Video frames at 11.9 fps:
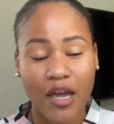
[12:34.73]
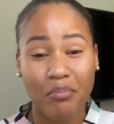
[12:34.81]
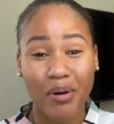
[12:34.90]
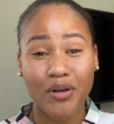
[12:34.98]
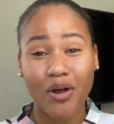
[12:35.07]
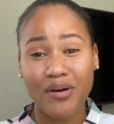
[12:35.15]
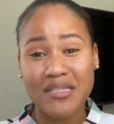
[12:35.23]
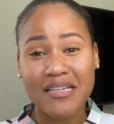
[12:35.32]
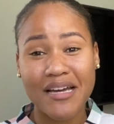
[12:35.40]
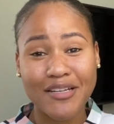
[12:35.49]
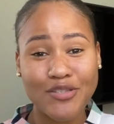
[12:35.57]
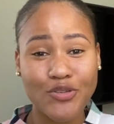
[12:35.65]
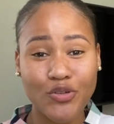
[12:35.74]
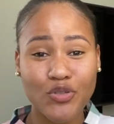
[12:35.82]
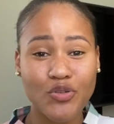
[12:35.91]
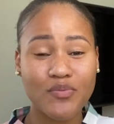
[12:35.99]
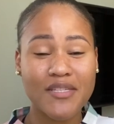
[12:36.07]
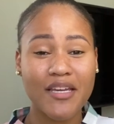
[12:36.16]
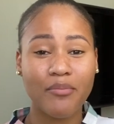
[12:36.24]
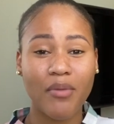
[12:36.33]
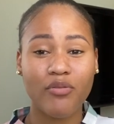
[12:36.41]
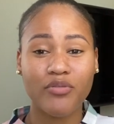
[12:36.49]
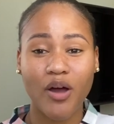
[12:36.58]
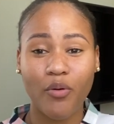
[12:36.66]
But now I start this YouTube thing,
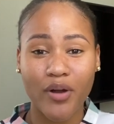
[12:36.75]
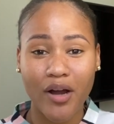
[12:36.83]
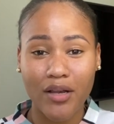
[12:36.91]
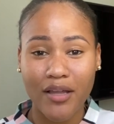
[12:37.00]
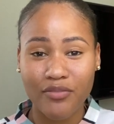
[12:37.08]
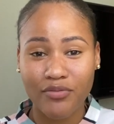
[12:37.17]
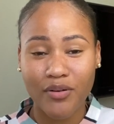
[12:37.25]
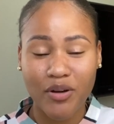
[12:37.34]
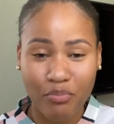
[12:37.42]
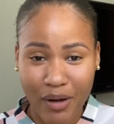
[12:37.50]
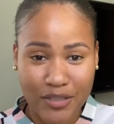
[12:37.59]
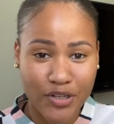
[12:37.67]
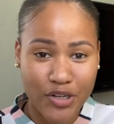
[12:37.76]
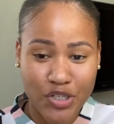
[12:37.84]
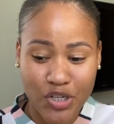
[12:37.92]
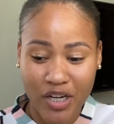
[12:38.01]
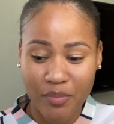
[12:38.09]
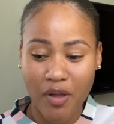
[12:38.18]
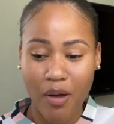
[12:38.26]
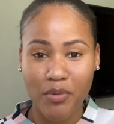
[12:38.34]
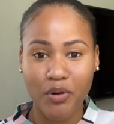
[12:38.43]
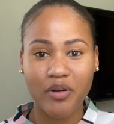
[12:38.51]
mafia wear a life for the patterned shirt and come now,